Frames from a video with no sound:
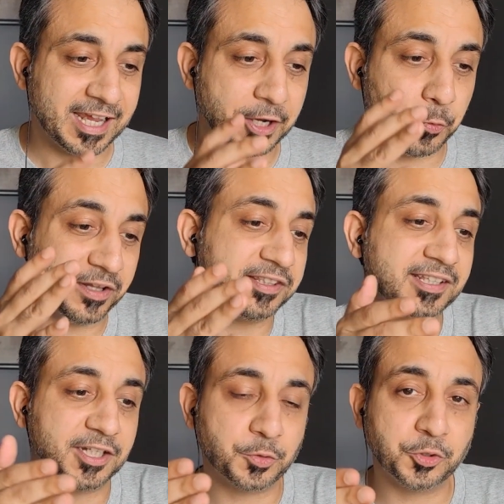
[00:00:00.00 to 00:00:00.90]
one
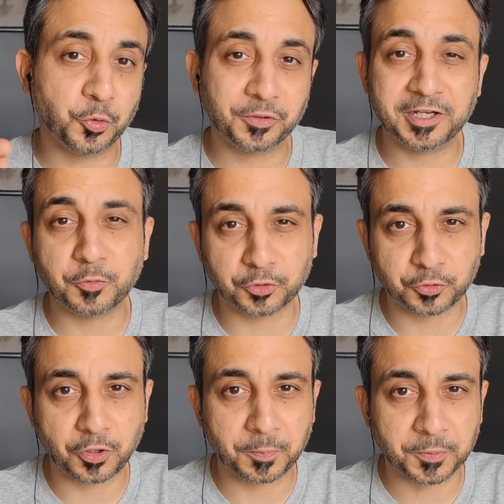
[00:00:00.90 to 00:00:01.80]
thing that we don't really want to
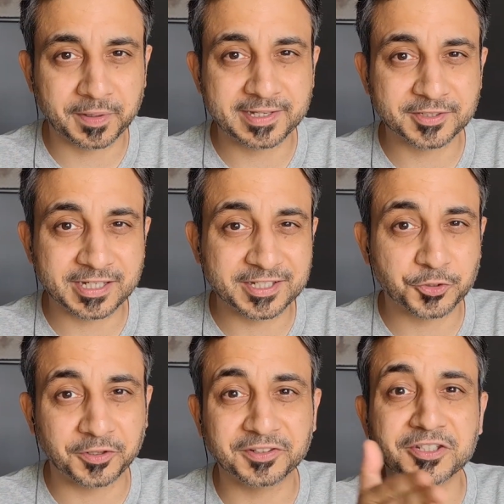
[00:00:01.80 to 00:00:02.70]
compromise is on